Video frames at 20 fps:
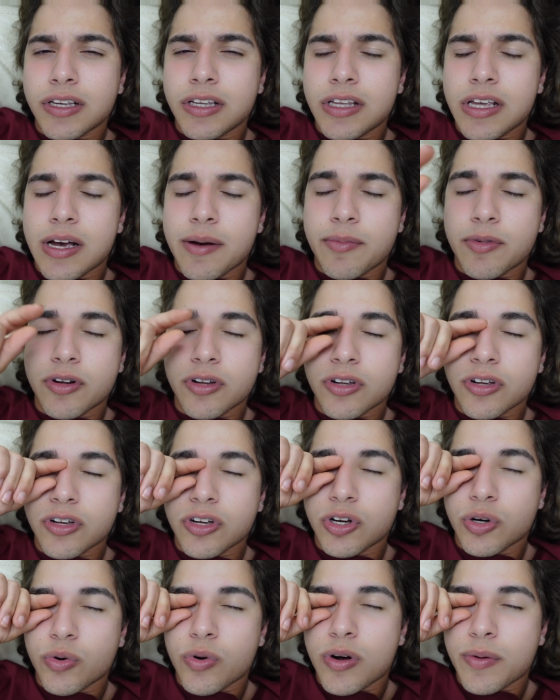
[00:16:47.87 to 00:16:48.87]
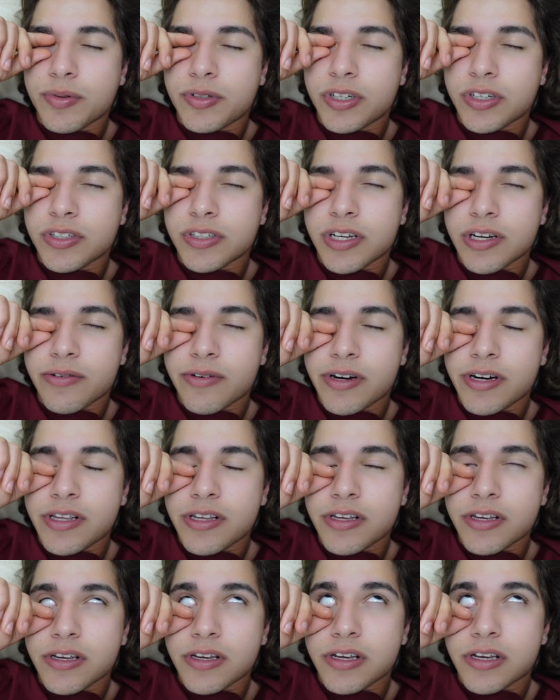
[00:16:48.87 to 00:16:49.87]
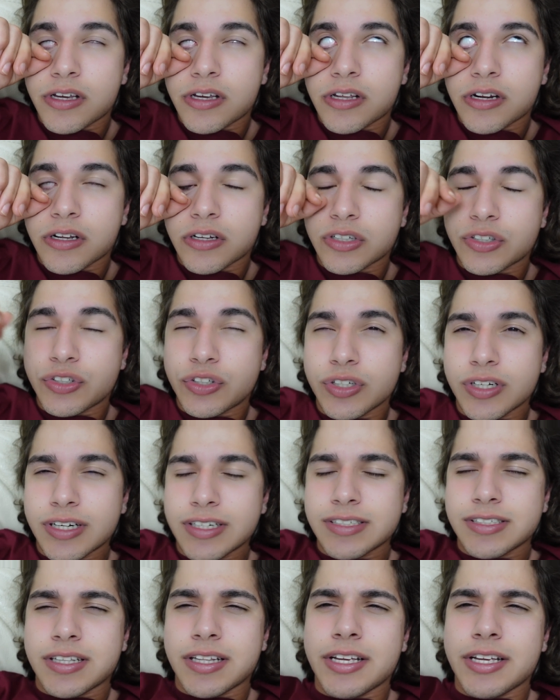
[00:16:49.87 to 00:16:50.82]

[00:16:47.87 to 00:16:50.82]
yeah, I'm gonna go upstairs, get ready, and I'll see you guys